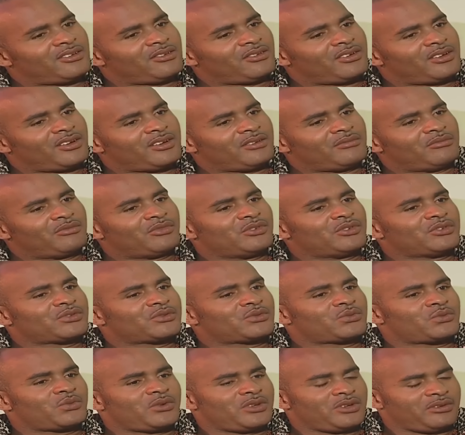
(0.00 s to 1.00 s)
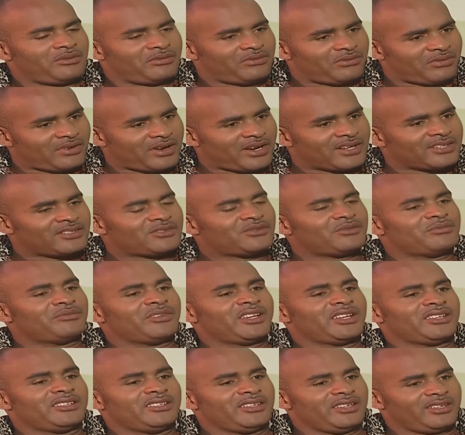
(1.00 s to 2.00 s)
you are the most qualified to
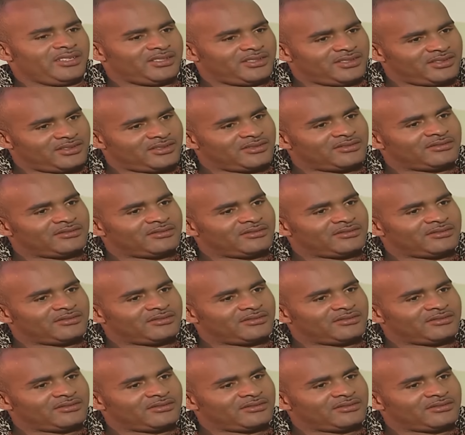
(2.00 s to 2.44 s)
mediate.